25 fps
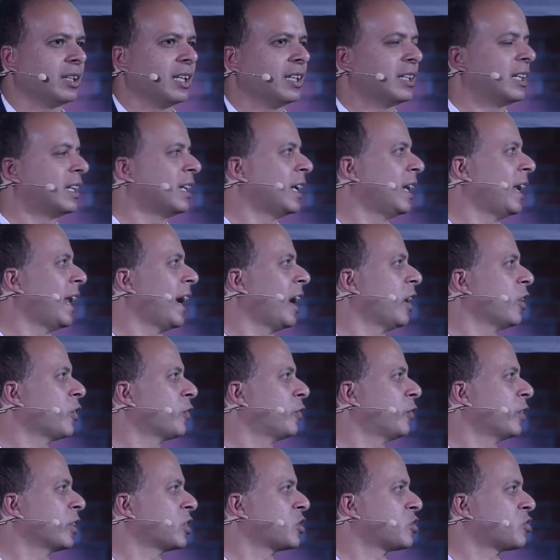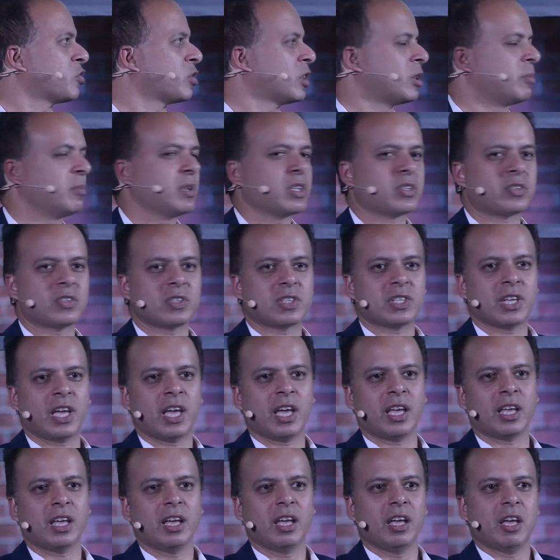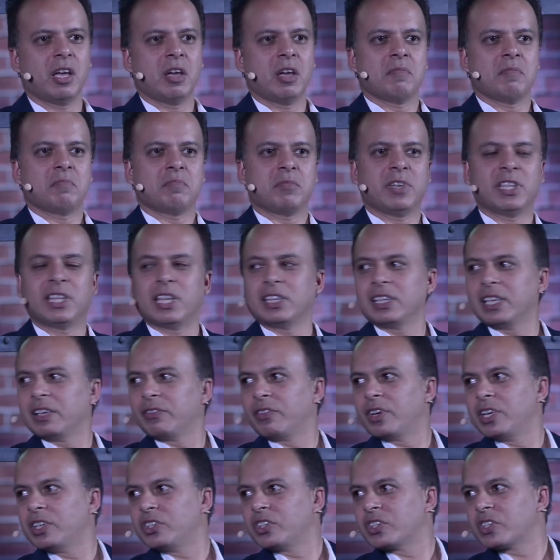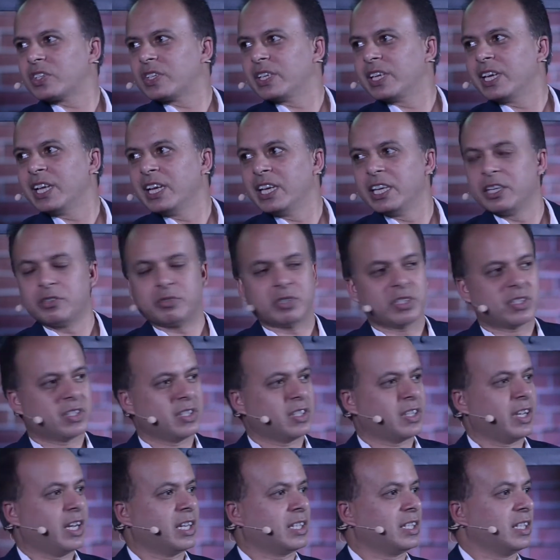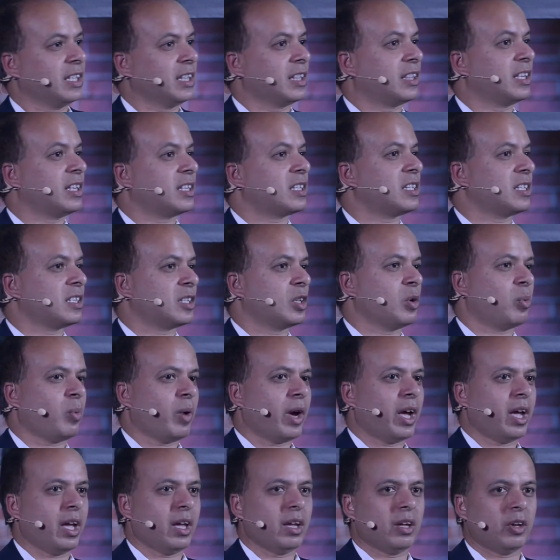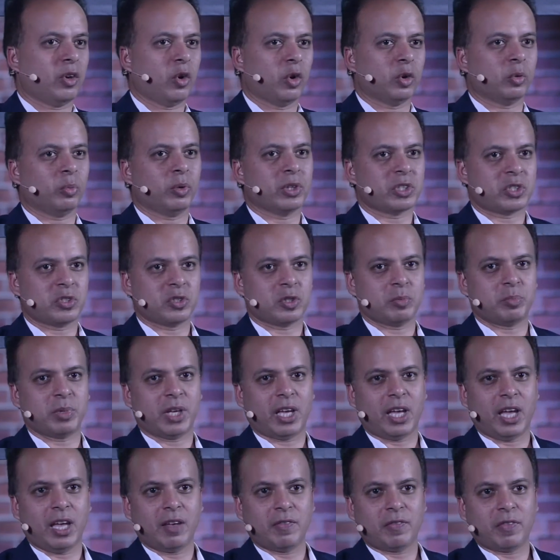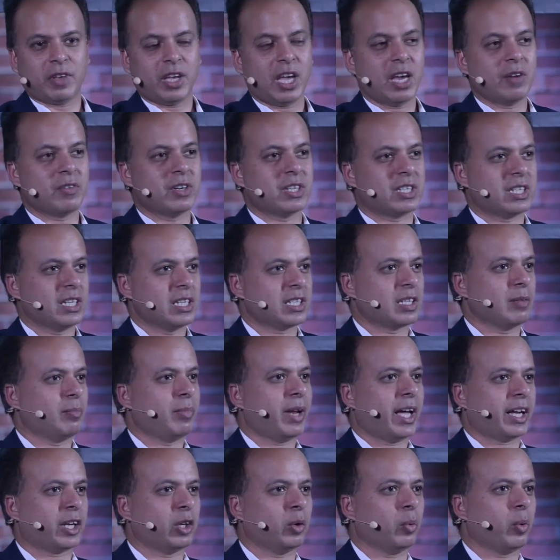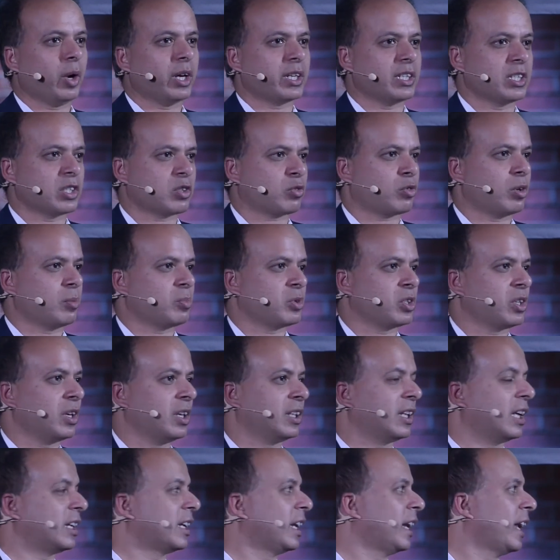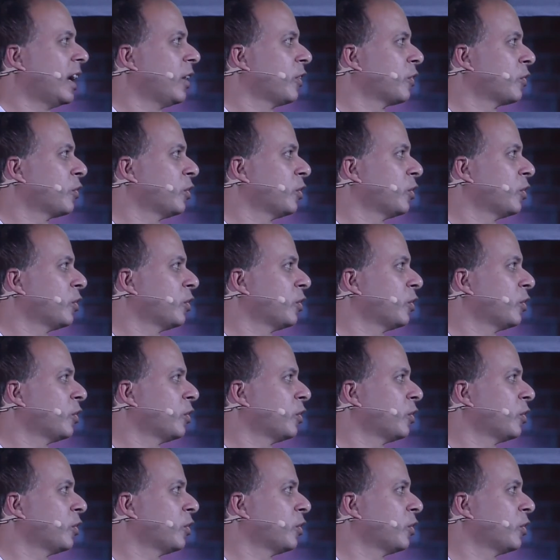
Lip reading: That then allows for extremists to say, in a religiously illiterate society, this is the way God wants you to behave. Here it is in black and white in Scripture, and that allows